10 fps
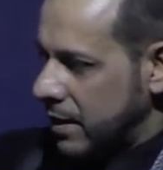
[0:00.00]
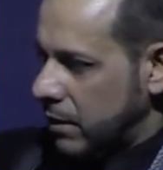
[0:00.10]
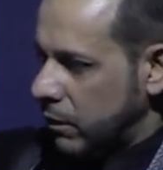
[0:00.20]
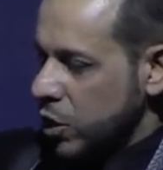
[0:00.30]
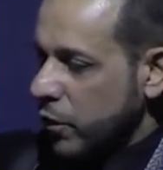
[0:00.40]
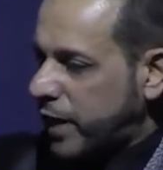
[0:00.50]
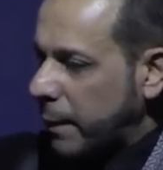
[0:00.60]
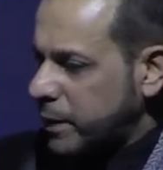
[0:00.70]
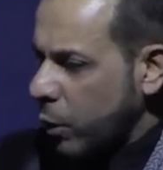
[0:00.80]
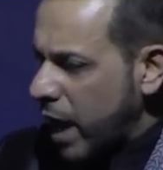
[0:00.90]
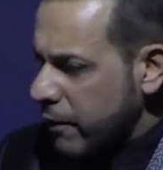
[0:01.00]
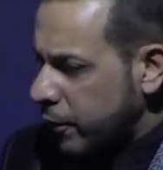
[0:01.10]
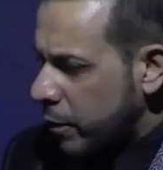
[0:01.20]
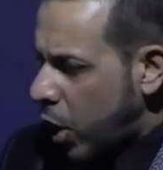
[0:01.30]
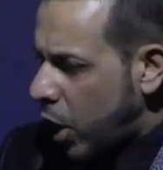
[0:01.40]
For you've kept away
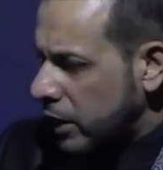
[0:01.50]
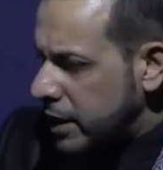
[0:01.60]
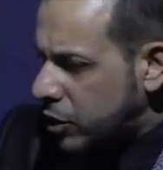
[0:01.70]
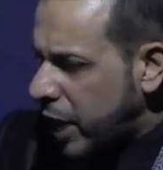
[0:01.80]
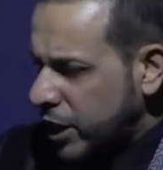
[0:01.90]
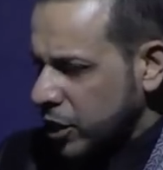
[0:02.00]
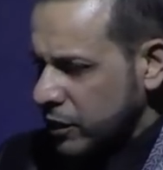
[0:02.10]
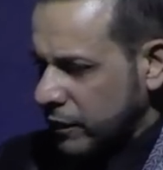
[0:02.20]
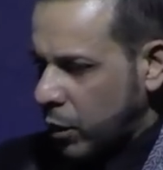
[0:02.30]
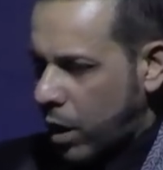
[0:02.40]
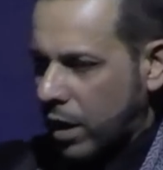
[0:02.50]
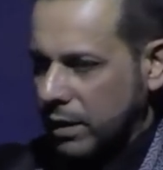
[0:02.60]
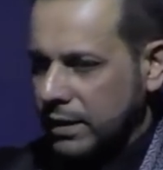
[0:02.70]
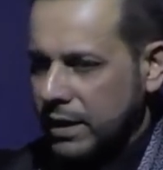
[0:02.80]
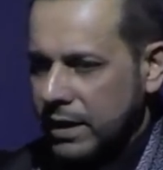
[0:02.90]
from all the distractions of the world.